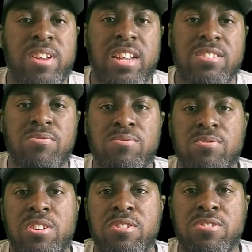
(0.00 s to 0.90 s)
As you
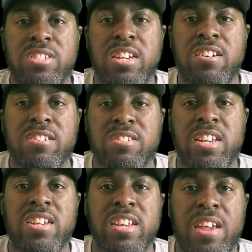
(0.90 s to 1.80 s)
heard J R
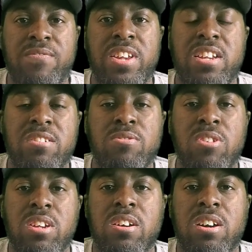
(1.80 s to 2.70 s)
say in that
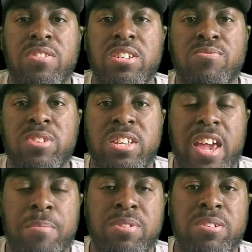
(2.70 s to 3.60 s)
video of his
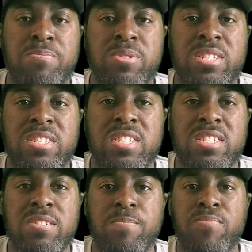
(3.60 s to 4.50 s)
recap of the
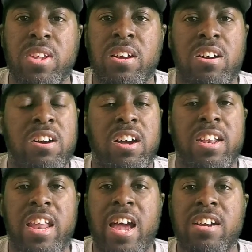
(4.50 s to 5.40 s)
preseason, uh,
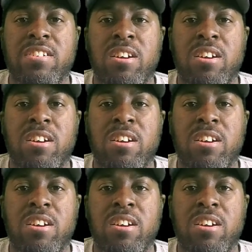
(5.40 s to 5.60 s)
a lot of